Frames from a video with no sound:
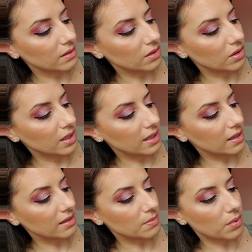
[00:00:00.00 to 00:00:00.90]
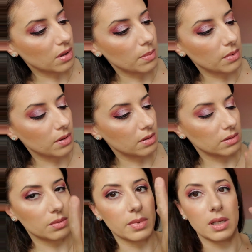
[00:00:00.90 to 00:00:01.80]
Look at this purple,
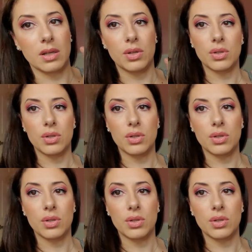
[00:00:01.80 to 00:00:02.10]
oh my gosh.